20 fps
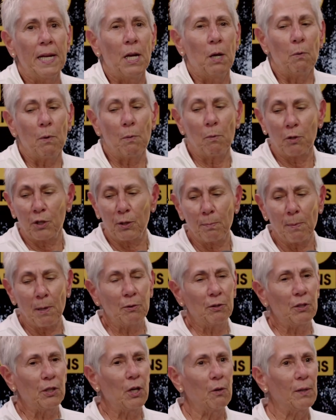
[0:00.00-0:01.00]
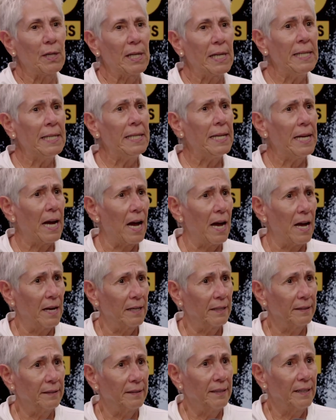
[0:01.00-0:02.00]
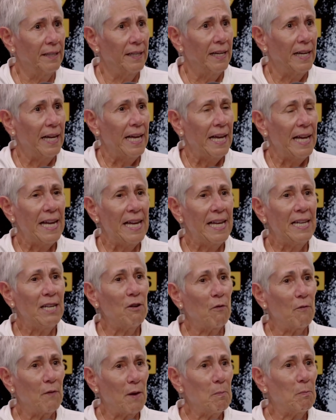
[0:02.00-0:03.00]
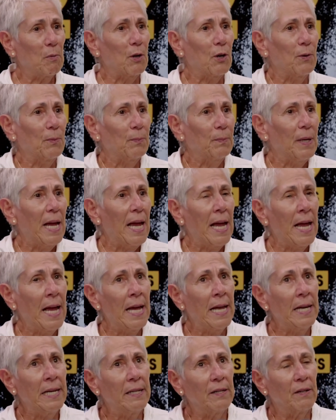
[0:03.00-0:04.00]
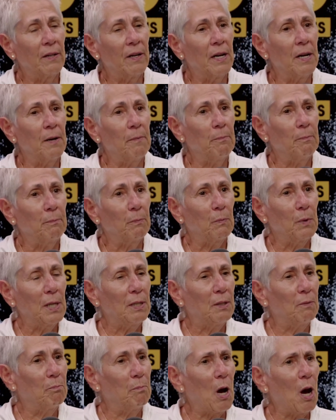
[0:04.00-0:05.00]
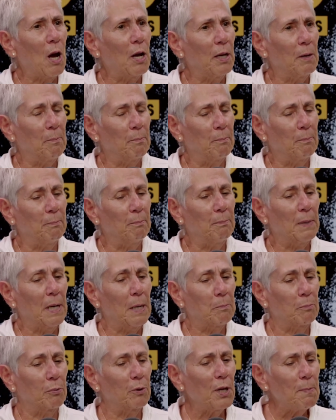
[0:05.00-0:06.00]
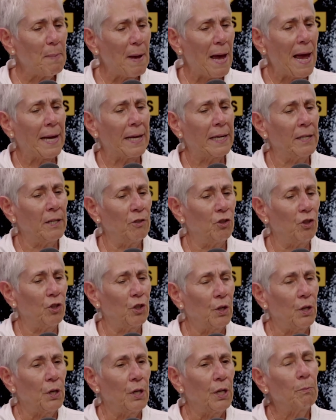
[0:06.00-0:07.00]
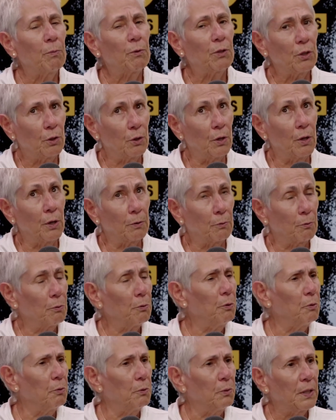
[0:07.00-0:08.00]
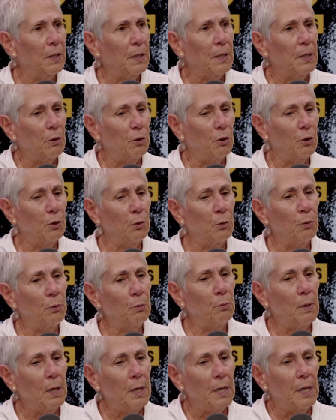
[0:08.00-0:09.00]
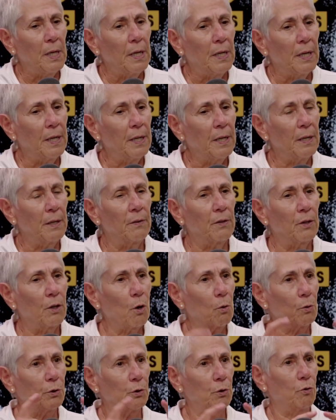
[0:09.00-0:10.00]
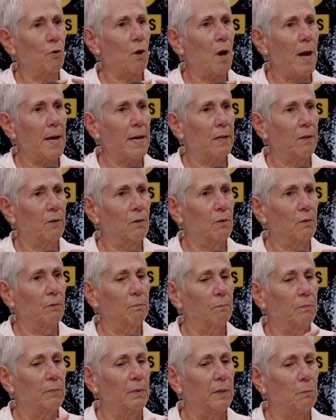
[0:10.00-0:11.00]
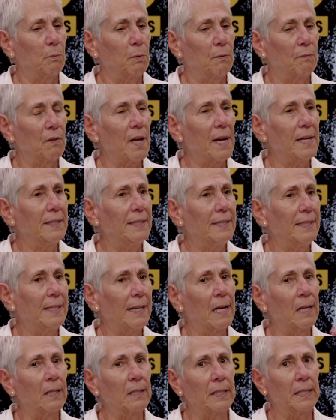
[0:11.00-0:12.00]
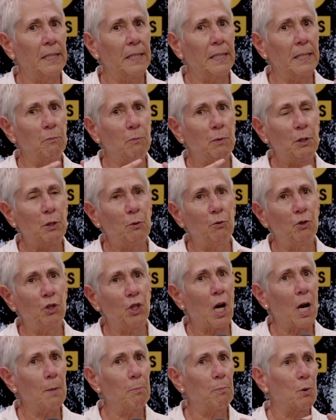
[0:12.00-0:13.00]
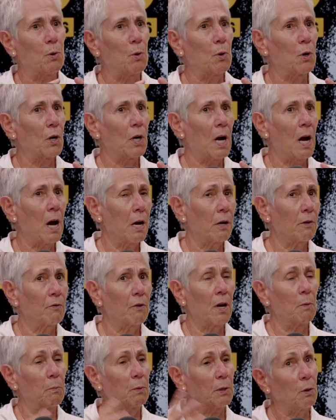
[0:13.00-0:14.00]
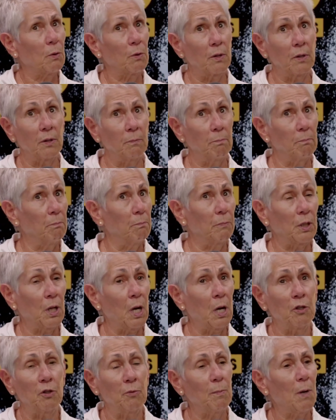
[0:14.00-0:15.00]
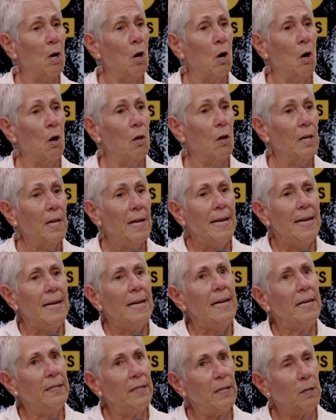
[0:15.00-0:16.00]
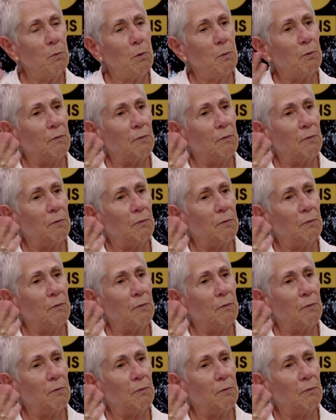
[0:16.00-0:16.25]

We were supposed to go to India yeah. in November, and um, we would bought a, a prepackage, it was a, a cruise to uh, the Golden Triangle. We fly into Delhi and we do Jaipur, Agra, we go to the Taj Mahal, and then we would